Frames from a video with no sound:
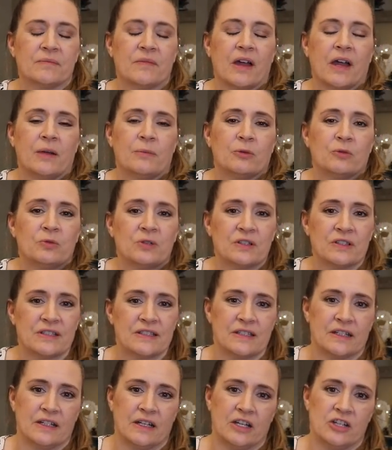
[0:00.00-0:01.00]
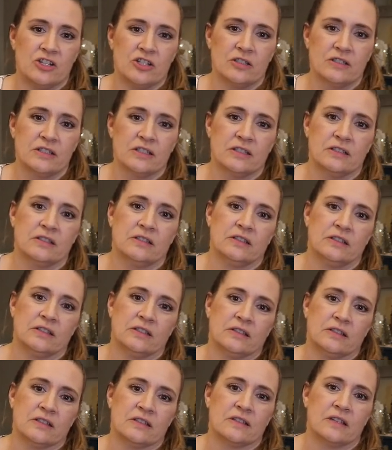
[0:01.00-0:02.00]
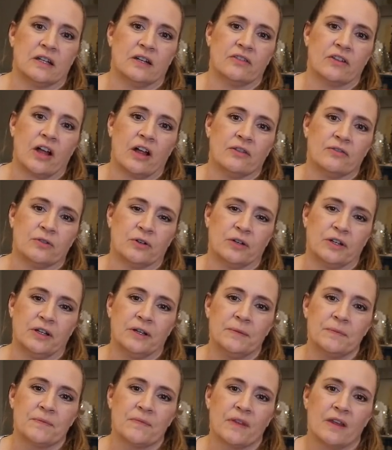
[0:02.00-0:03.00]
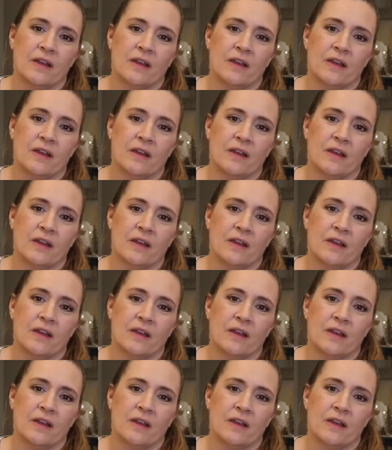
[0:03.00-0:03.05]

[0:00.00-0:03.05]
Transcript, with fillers: I'm a real estate agent in the state of California,